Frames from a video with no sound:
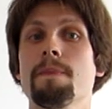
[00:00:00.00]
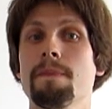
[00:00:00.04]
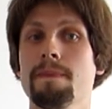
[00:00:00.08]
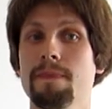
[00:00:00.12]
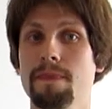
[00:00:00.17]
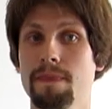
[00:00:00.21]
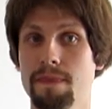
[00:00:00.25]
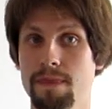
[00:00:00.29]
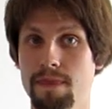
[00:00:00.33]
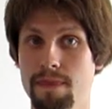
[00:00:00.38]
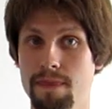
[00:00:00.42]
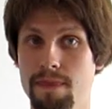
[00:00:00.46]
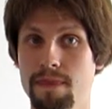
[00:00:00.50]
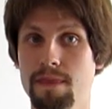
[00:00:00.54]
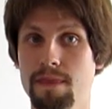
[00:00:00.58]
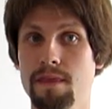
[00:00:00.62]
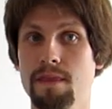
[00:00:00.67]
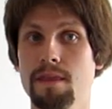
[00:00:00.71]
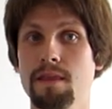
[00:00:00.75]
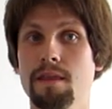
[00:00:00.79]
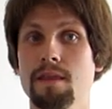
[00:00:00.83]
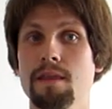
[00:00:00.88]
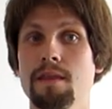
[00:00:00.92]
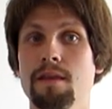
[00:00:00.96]

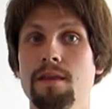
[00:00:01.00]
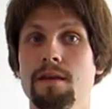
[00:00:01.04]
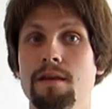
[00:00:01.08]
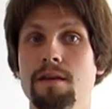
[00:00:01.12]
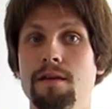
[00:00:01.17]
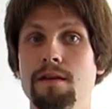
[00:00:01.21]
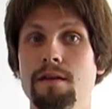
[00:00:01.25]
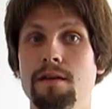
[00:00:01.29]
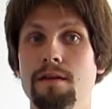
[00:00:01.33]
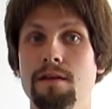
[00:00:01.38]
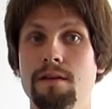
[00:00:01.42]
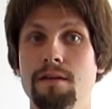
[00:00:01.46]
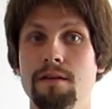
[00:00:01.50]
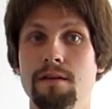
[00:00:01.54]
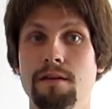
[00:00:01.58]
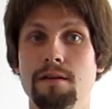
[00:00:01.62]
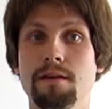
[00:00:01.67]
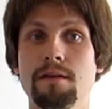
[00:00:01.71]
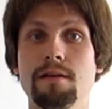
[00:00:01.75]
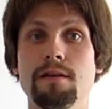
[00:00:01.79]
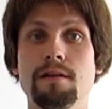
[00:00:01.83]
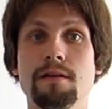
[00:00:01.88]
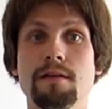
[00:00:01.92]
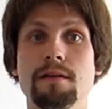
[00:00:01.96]

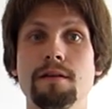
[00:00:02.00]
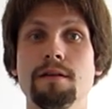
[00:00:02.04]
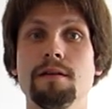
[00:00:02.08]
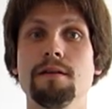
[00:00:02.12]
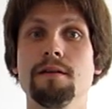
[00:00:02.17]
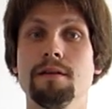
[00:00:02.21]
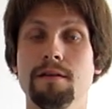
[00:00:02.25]
No one is speaking in this clip.